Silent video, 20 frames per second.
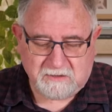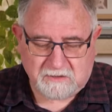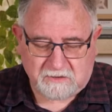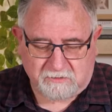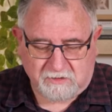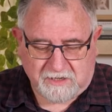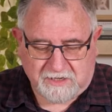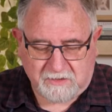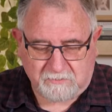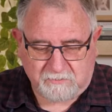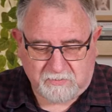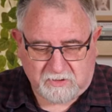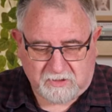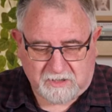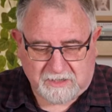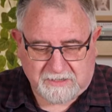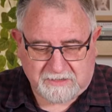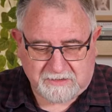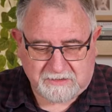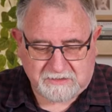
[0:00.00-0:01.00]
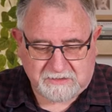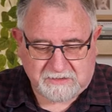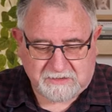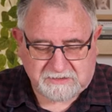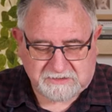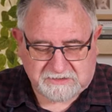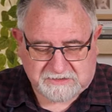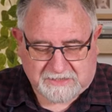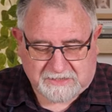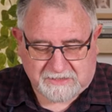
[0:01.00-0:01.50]
created by
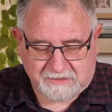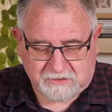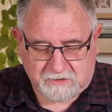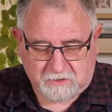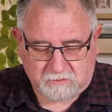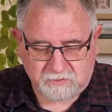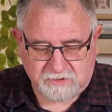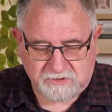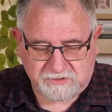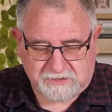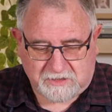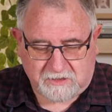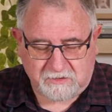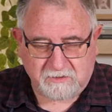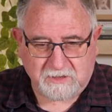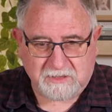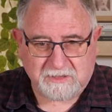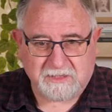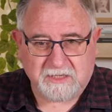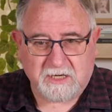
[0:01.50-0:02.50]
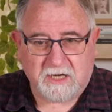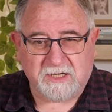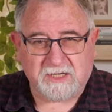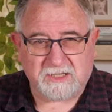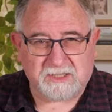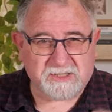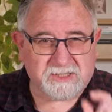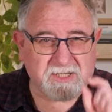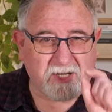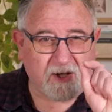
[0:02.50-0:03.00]
starter cultures only and only
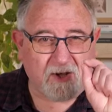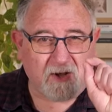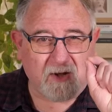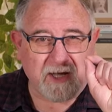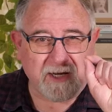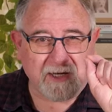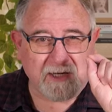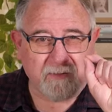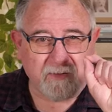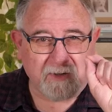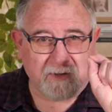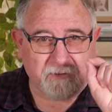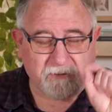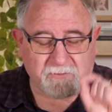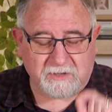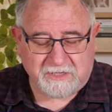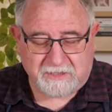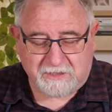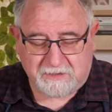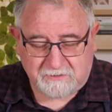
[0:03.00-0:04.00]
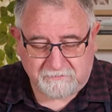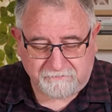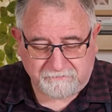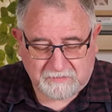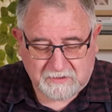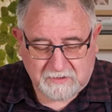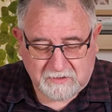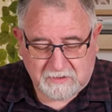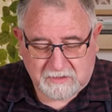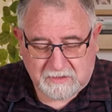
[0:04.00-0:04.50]
a tiny bit of rennet,
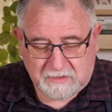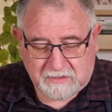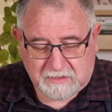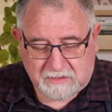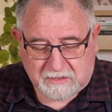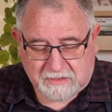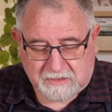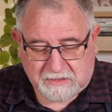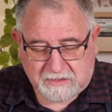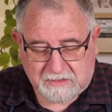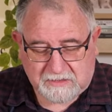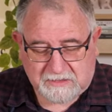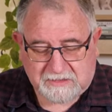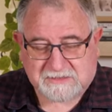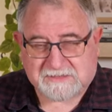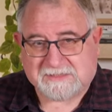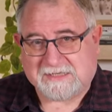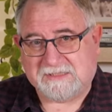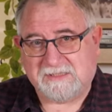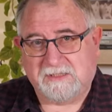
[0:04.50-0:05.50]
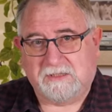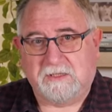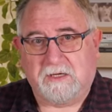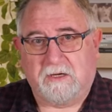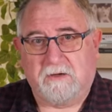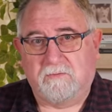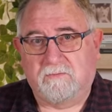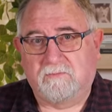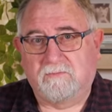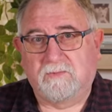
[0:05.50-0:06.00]
it doesn't
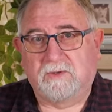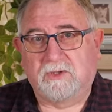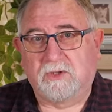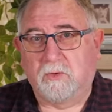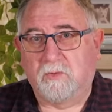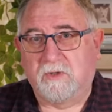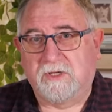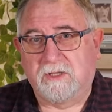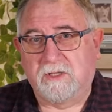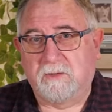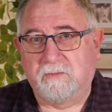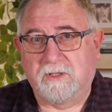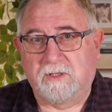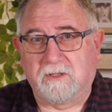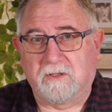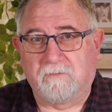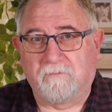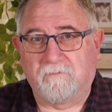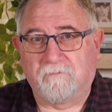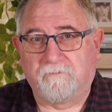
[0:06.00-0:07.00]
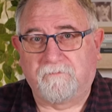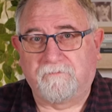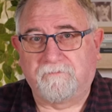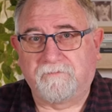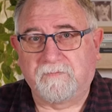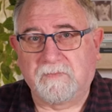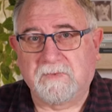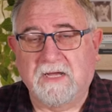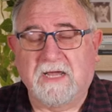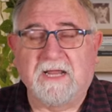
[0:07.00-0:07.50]
go gooey in the middle.
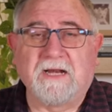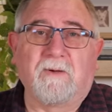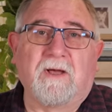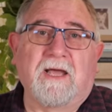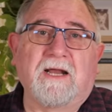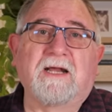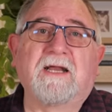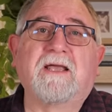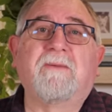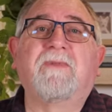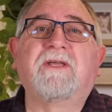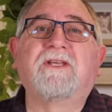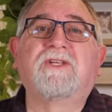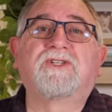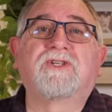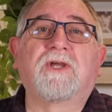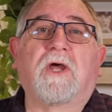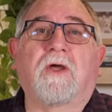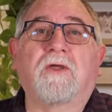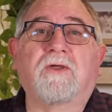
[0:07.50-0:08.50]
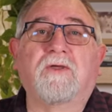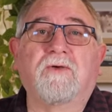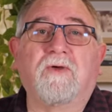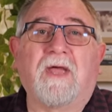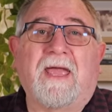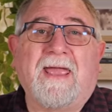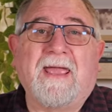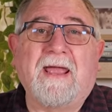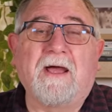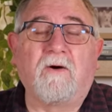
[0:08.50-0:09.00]
Anyway, let me show
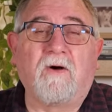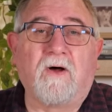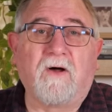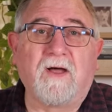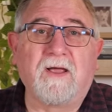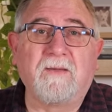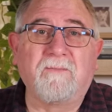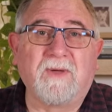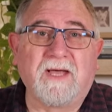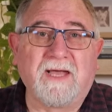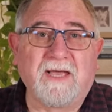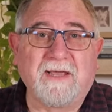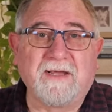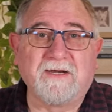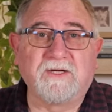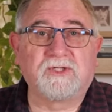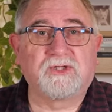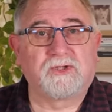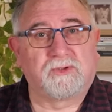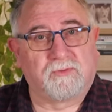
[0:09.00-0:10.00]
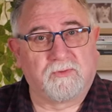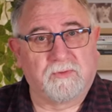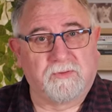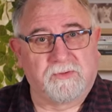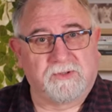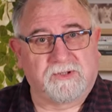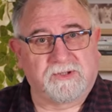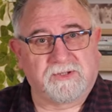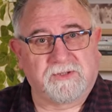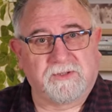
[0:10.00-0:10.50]
you how I made
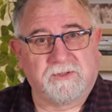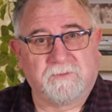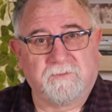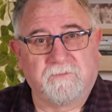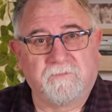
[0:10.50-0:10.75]
Chaource.